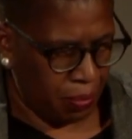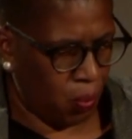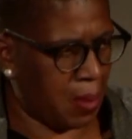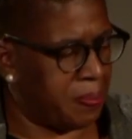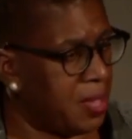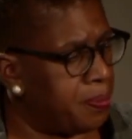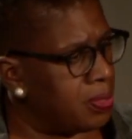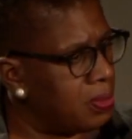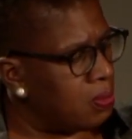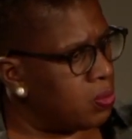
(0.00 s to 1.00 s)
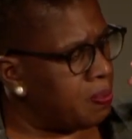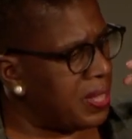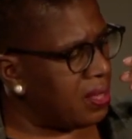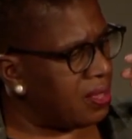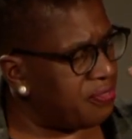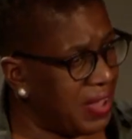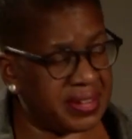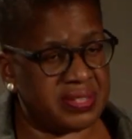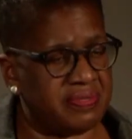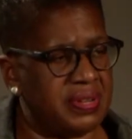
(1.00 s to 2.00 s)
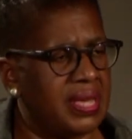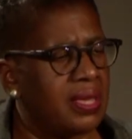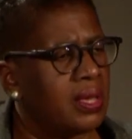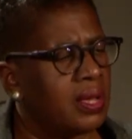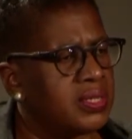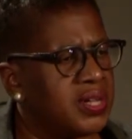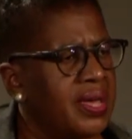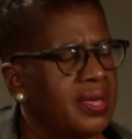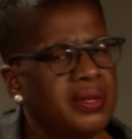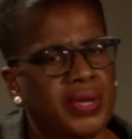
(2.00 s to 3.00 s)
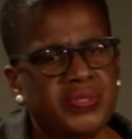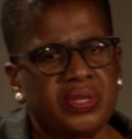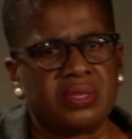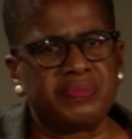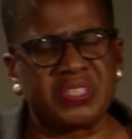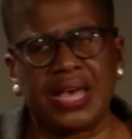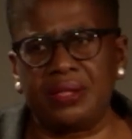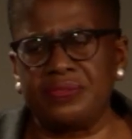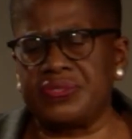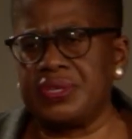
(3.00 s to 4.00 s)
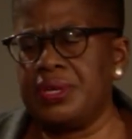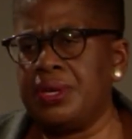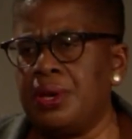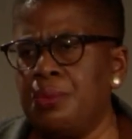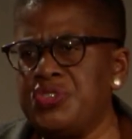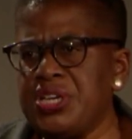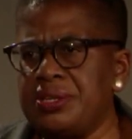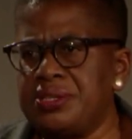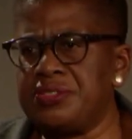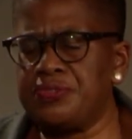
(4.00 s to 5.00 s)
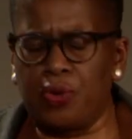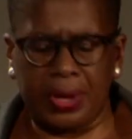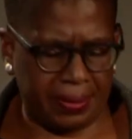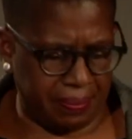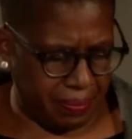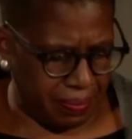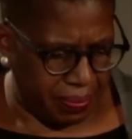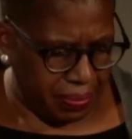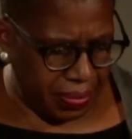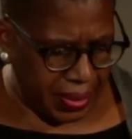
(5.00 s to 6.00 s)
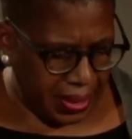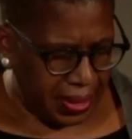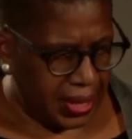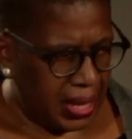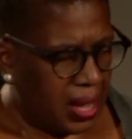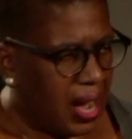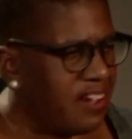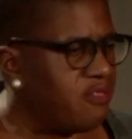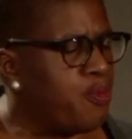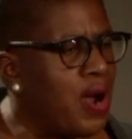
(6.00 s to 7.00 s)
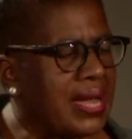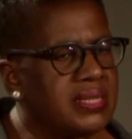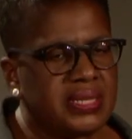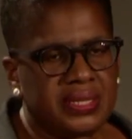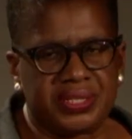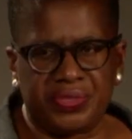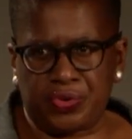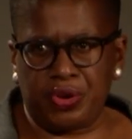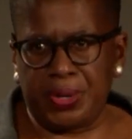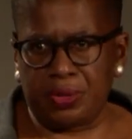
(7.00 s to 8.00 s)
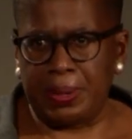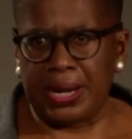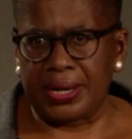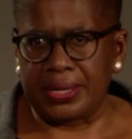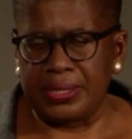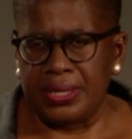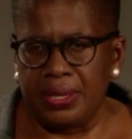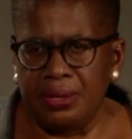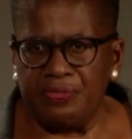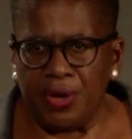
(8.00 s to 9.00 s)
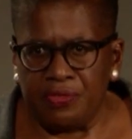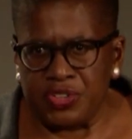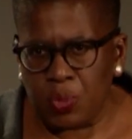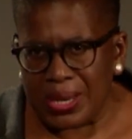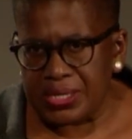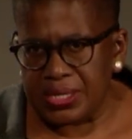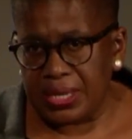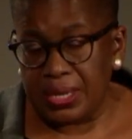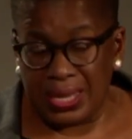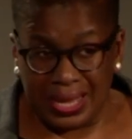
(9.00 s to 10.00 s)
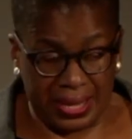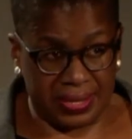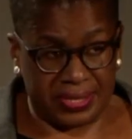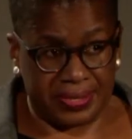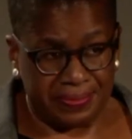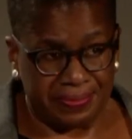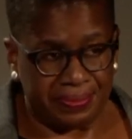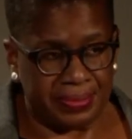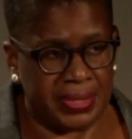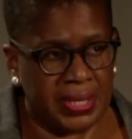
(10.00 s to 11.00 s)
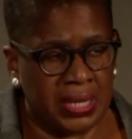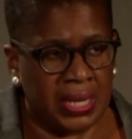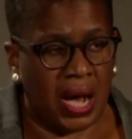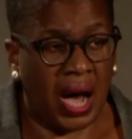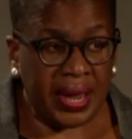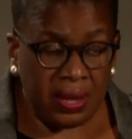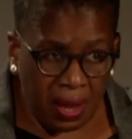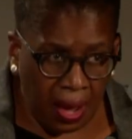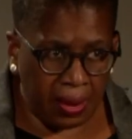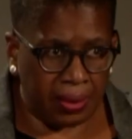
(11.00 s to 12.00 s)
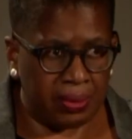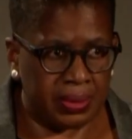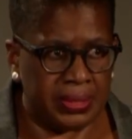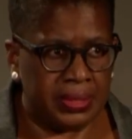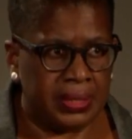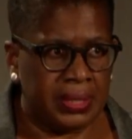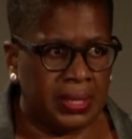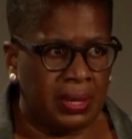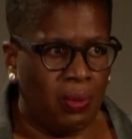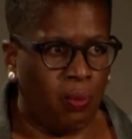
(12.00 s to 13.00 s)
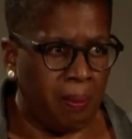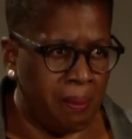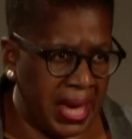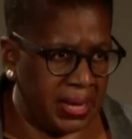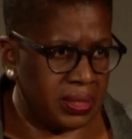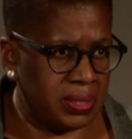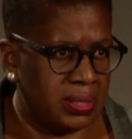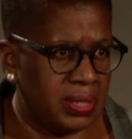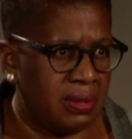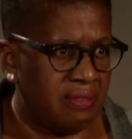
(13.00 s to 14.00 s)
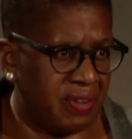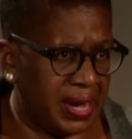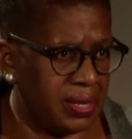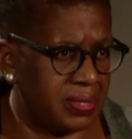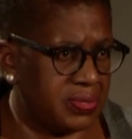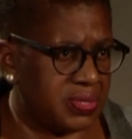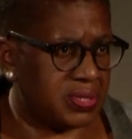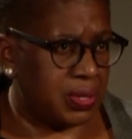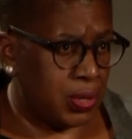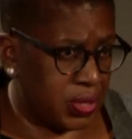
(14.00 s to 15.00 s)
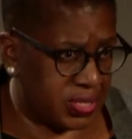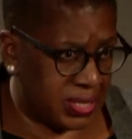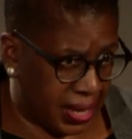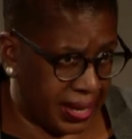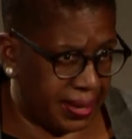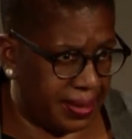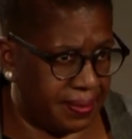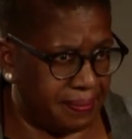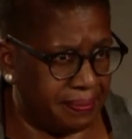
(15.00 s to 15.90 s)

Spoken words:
where people would be effectively diagnosing themselves with gender dysphoria. I've practiced at the criminal bar for over 20 years. I know what male violence looks like.